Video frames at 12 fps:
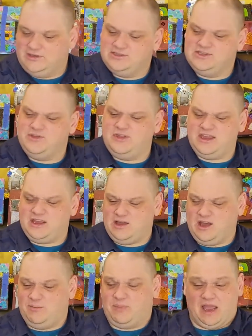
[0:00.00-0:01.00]
Do you think
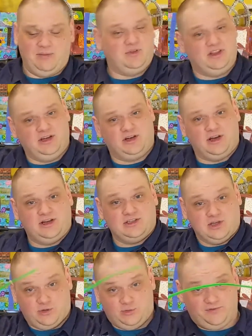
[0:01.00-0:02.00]
a pipe cleaner on its
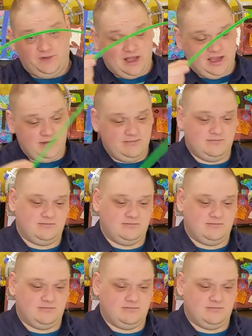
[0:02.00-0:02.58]
own will fly?